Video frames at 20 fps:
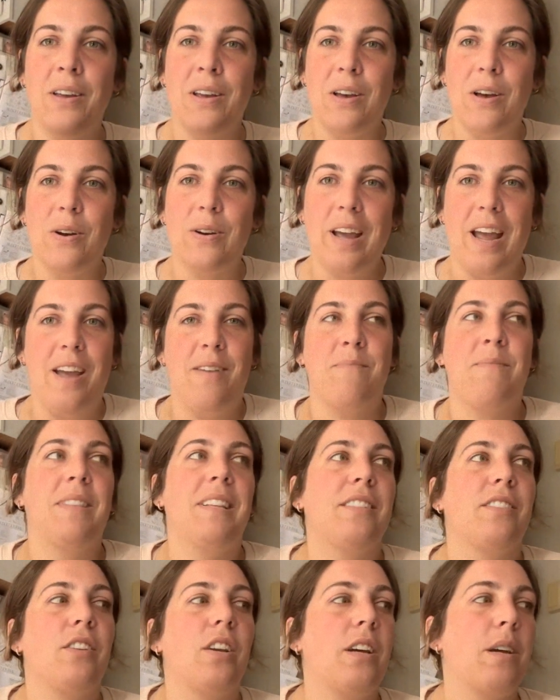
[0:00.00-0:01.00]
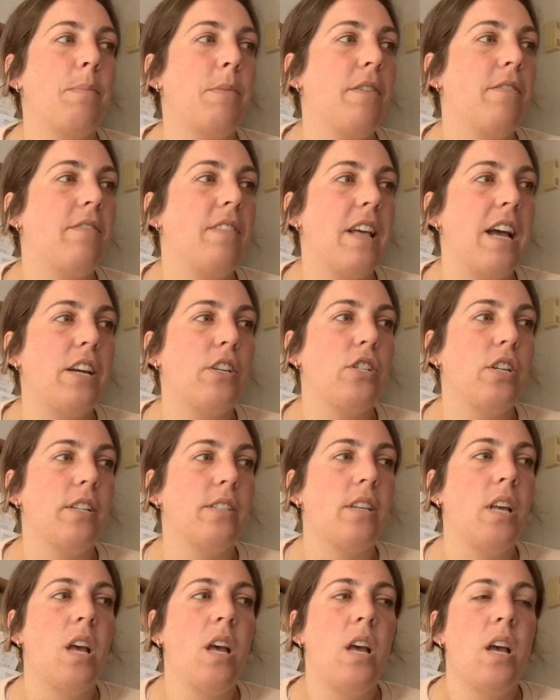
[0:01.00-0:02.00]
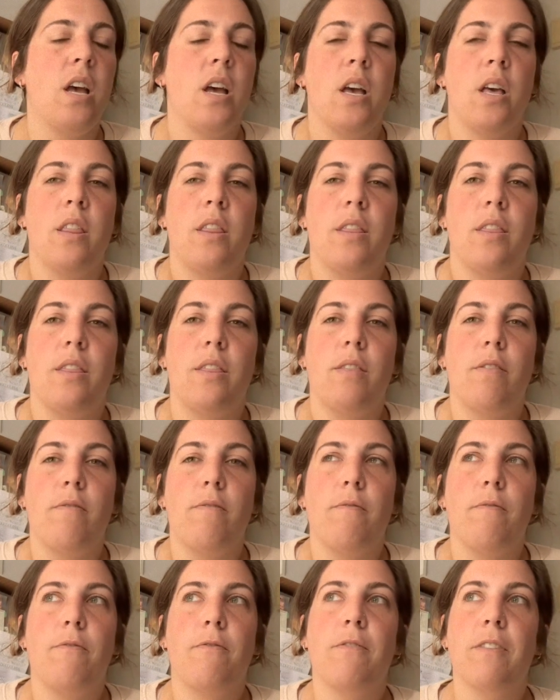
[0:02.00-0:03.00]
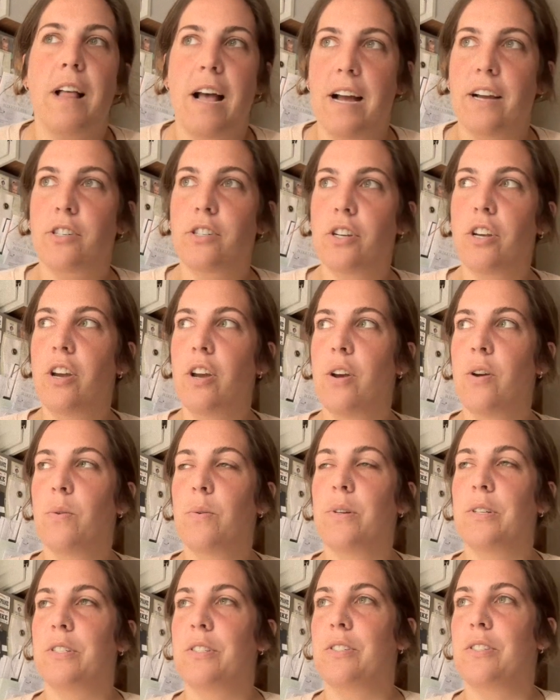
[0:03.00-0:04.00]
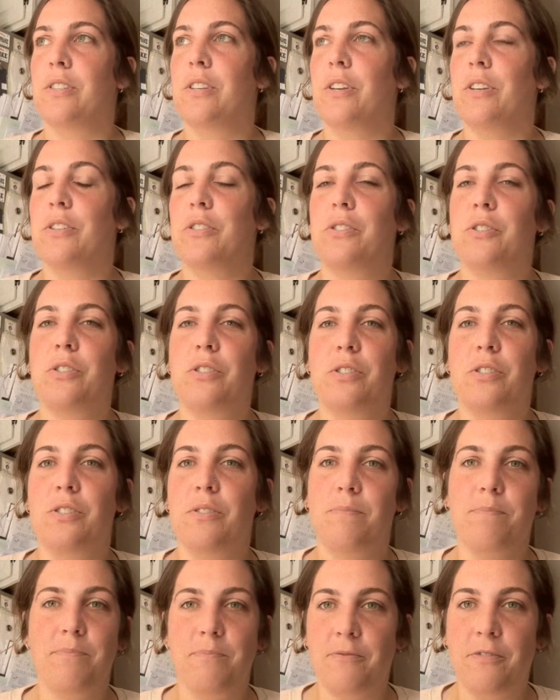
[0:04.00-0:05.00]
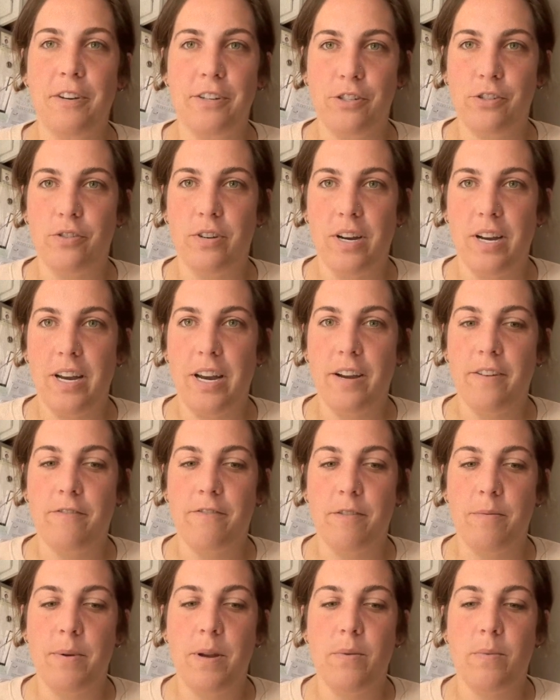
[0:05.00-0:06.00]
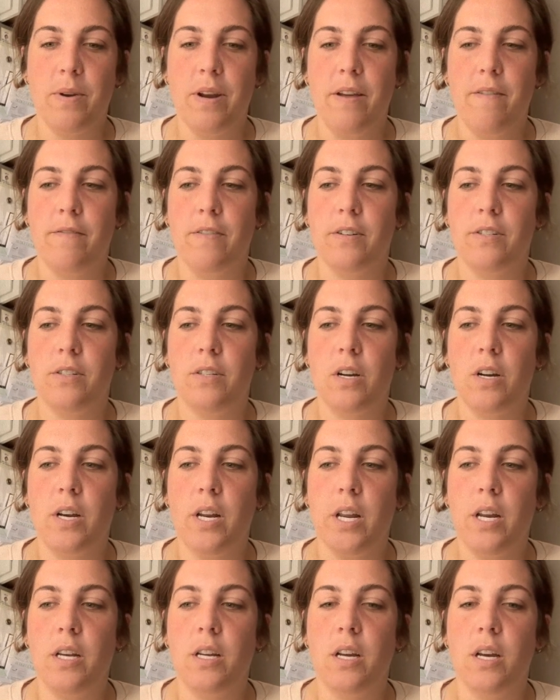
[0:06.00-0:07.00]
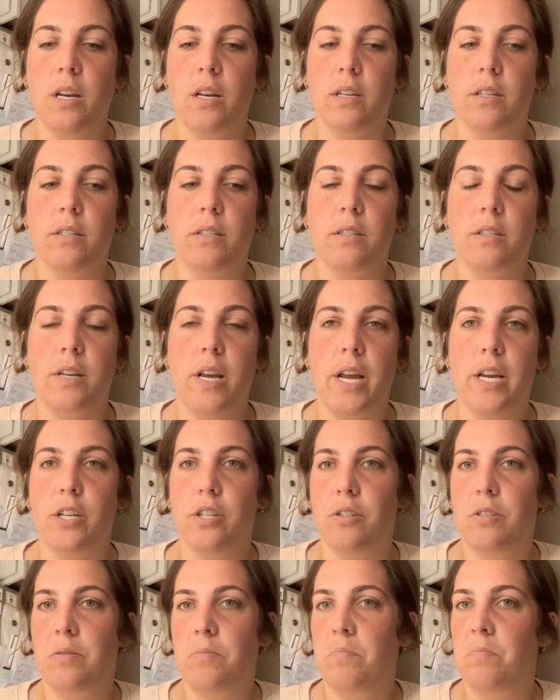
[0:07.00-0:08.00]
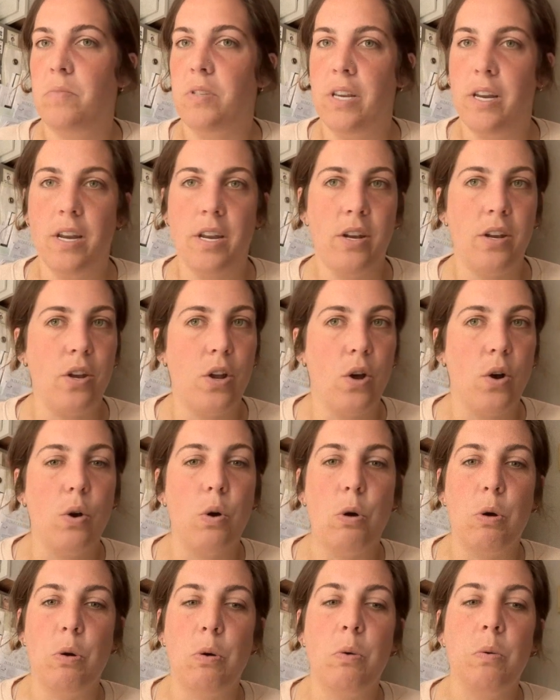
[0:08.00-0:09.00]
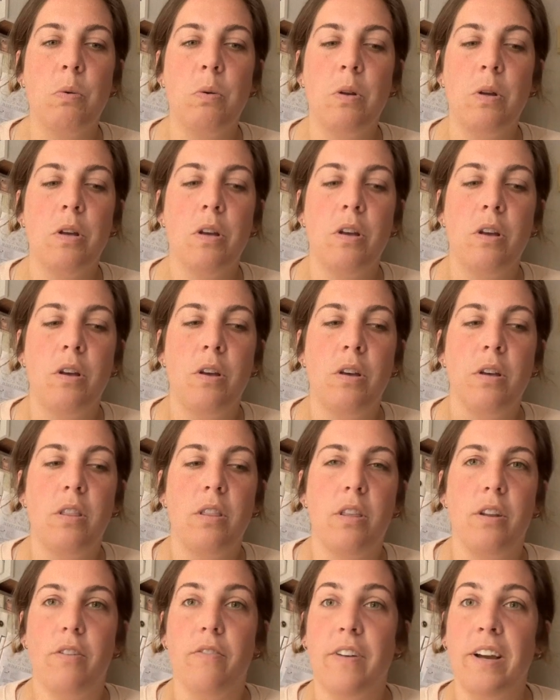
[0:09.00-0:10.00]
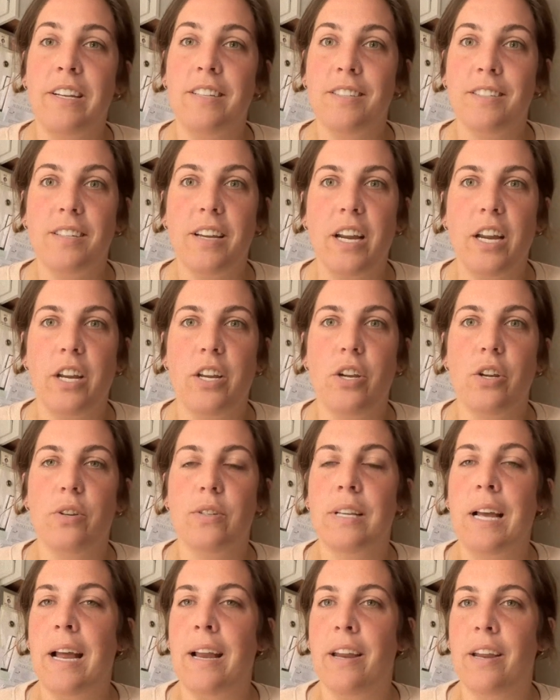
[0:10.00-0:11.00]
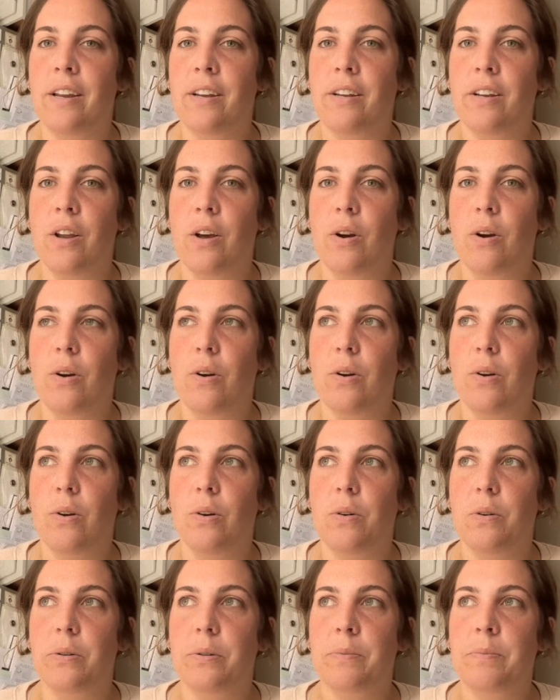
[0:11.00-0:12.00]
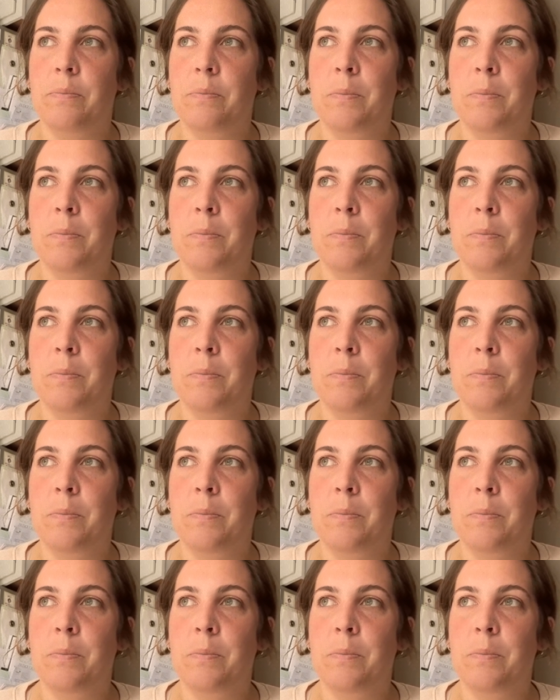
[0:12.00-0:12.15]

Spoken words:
Okay, let's talk about flashes. Flash was frustrating for me when I first started because I just didn't know the devices I could use. I didn't know